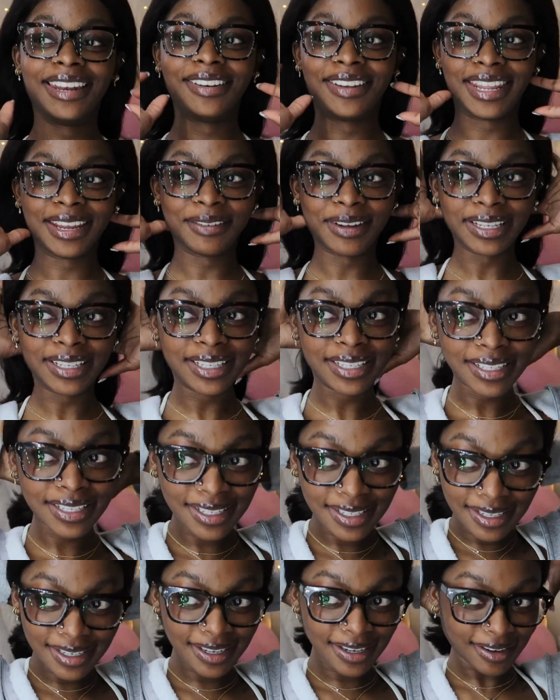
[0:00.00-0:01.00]
didn't think about this.
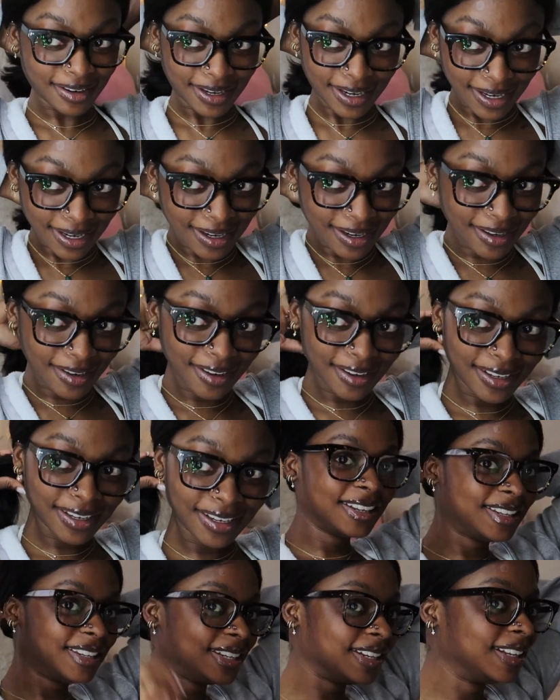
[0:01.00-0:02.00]
Okay, hold on.
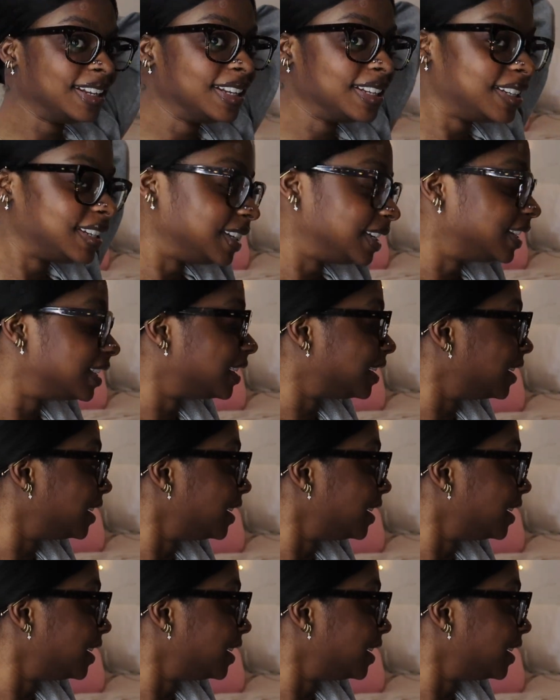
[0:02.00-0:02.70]
Let's see, let's see.